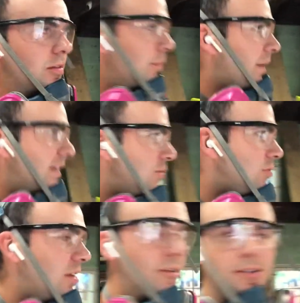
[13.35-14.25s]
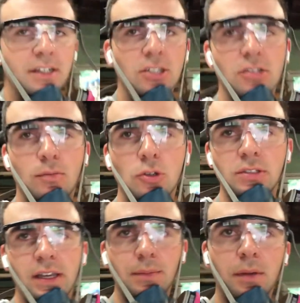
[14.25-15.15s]
welcome back to another edition of
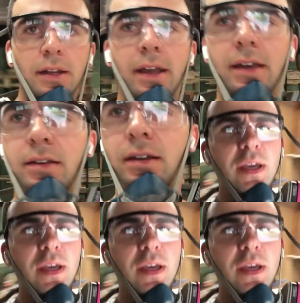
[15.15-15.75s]
Mosaic Monday.